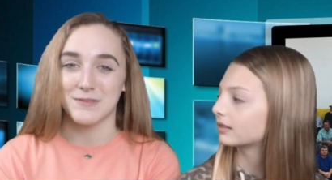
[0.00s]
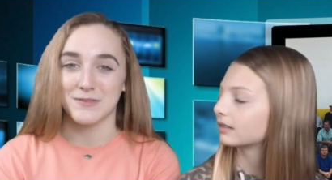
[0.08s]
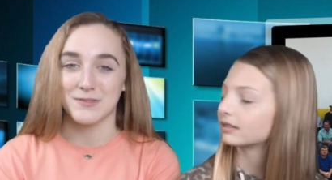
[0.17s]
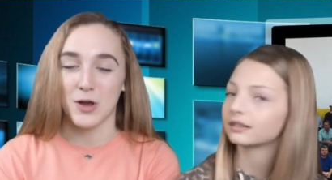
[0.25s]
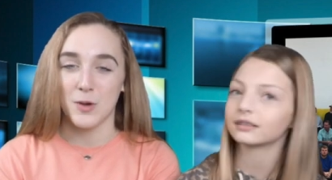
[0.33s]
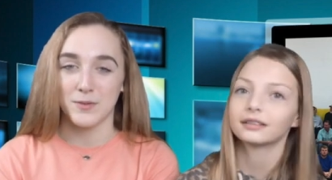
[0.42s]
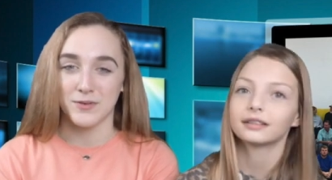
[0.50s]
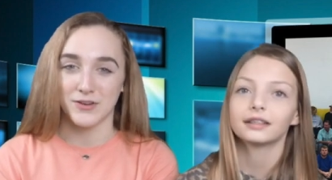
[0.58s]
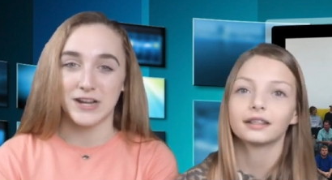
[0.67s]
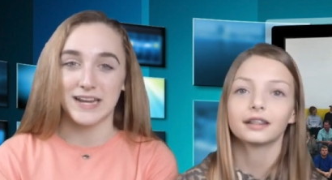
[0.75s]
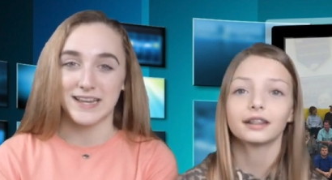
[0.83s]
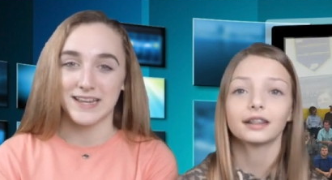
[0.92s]
Speaker 1: was Coleman
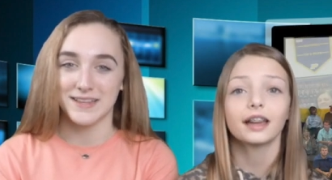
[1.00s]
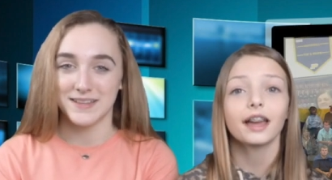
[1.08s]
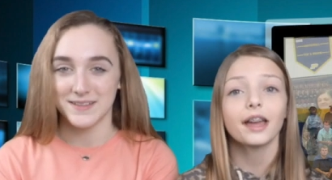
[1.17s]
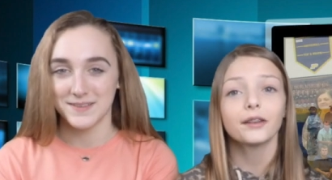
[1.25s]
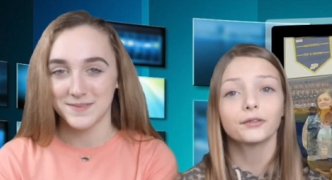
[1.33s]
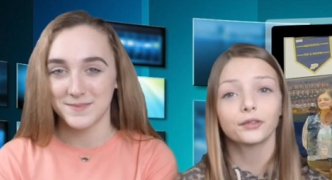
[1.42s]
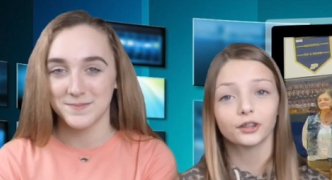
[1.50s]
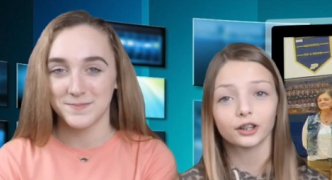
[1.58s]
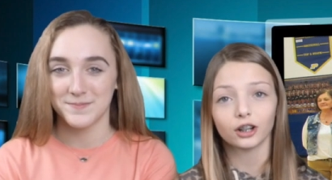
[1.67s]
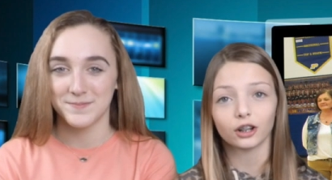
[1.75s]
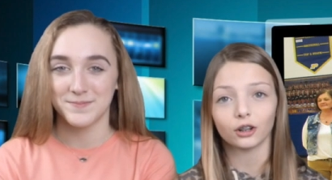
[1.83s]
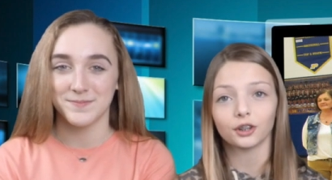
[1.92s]
Reed.
Speaker 2: And for the
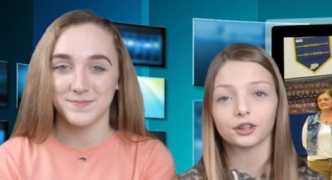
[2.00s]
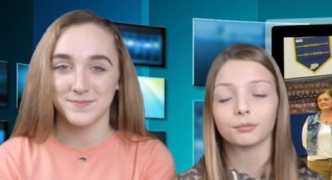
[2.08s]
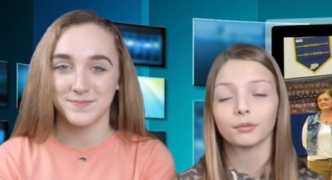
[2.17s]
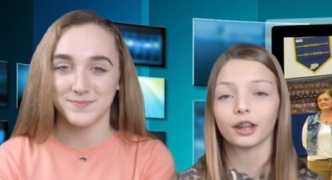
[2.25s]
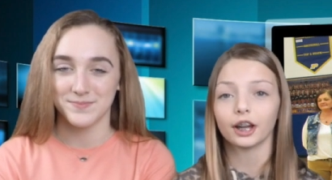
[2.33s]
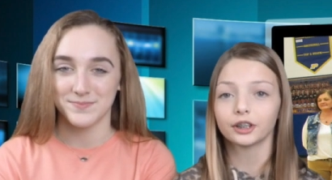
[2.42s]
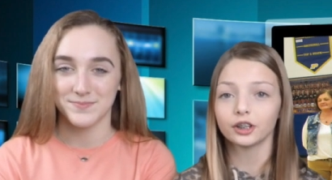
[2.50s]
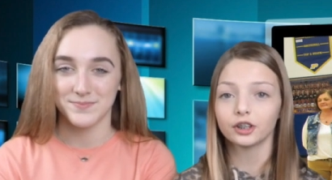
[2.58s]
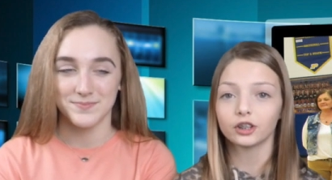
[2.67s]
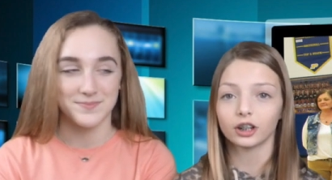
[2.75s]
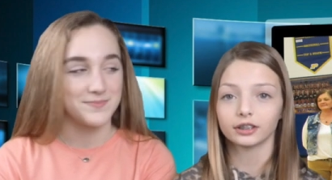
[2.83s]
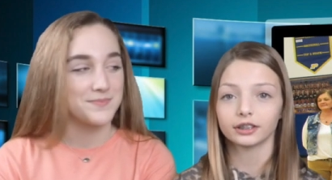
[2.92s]
girls, Melissa
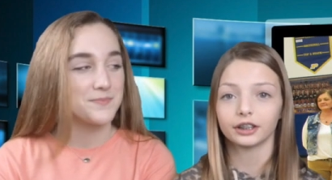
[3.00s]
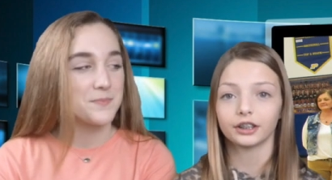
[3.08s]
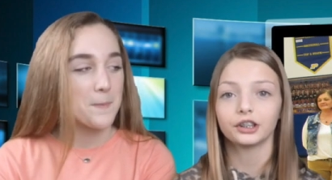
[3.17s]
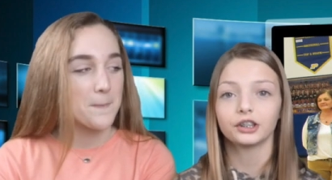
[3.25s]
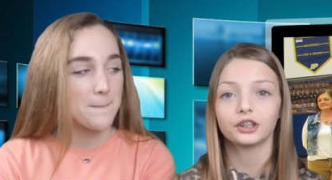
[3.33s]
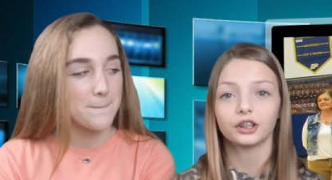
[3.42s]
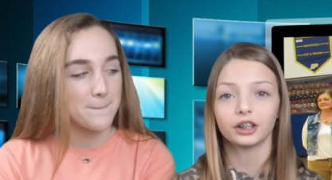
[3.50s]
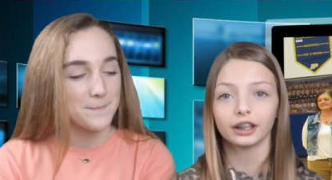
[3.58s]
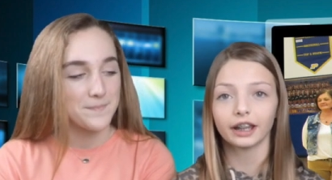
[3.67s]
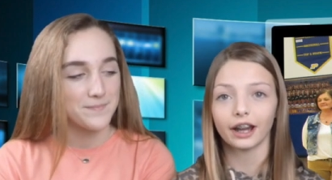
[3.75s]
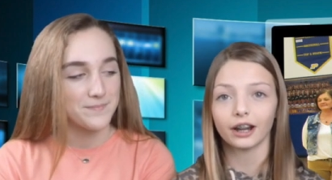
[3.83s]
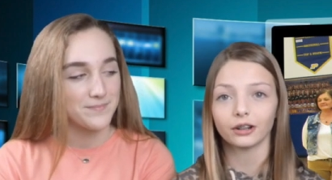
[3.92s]
Johnson, Jenna
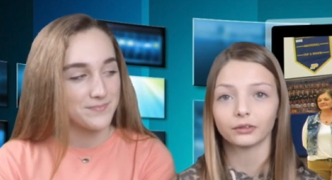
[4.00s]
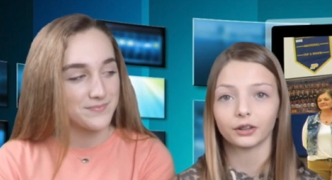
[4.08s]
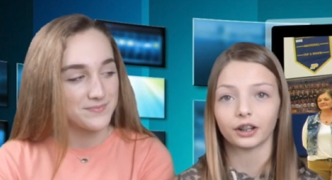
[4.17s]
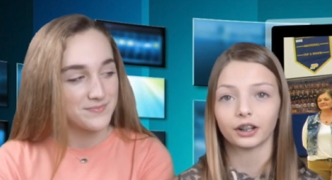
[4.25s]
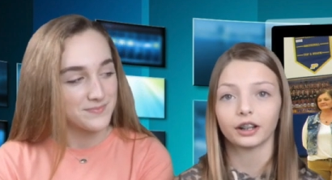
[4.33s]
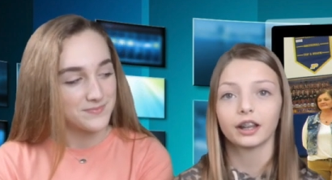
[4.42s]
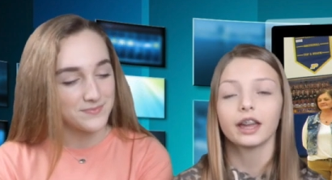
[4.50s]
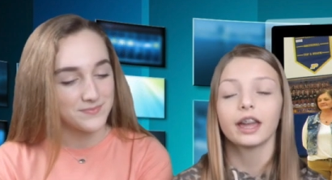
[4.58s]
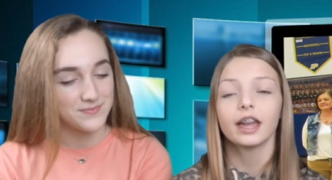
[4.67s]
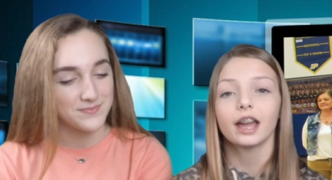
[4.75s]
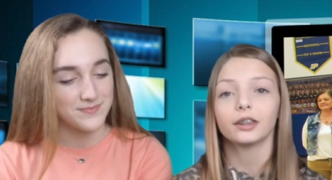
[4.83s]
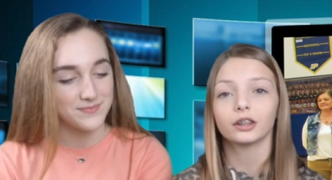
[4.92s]
Calvert,
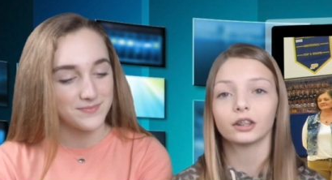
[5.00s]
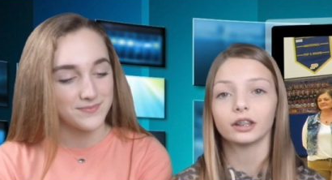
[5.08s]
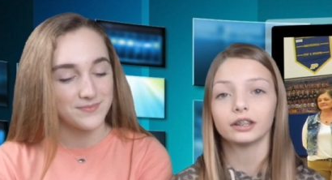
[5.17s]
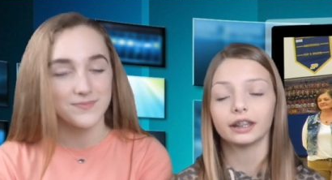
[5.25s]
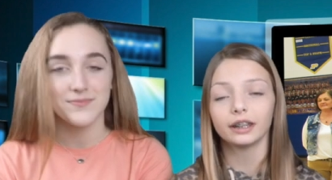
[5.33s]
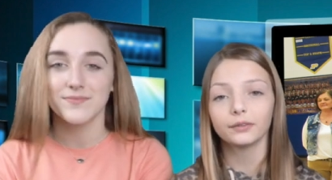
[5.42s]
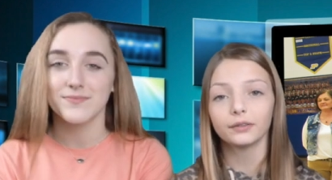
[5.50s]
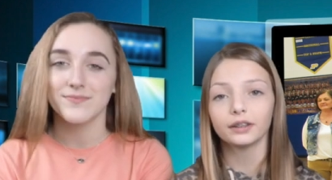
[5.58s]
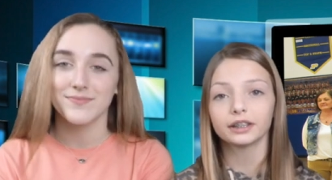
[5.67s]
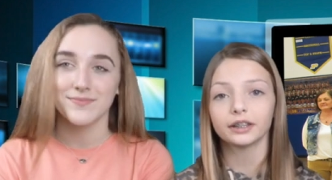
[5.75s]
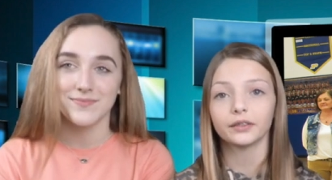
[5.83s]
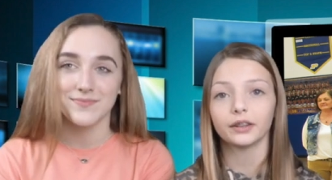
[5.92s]
and the
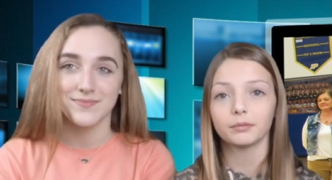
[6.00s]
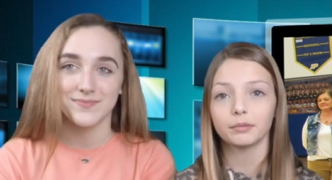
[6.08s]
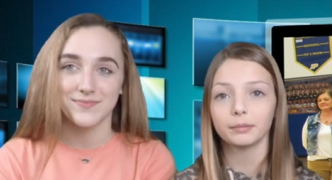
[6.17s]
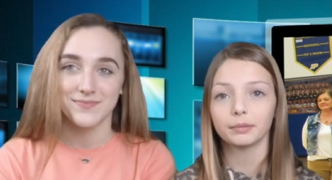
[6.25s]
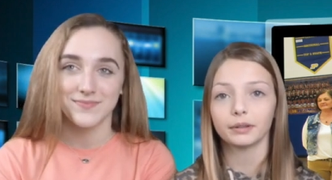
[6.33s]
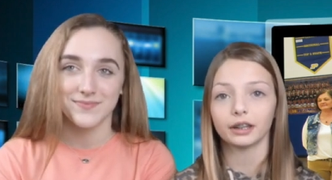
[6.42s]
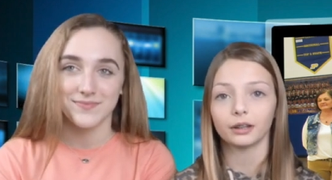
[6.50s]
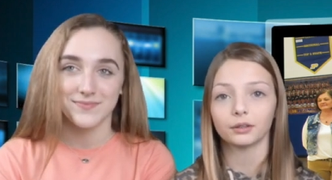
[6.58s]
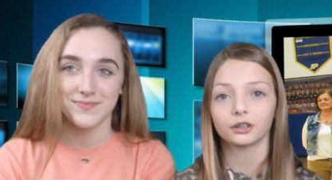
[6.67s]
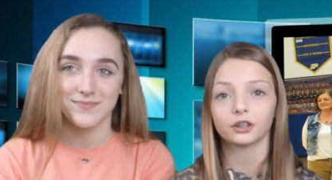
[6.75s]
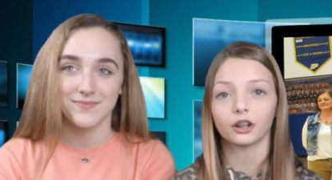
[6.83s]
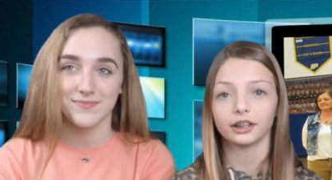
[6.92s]
defensive MVP was
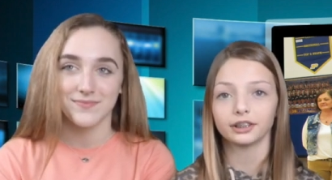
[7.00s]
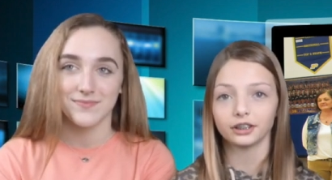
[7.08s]
Gracie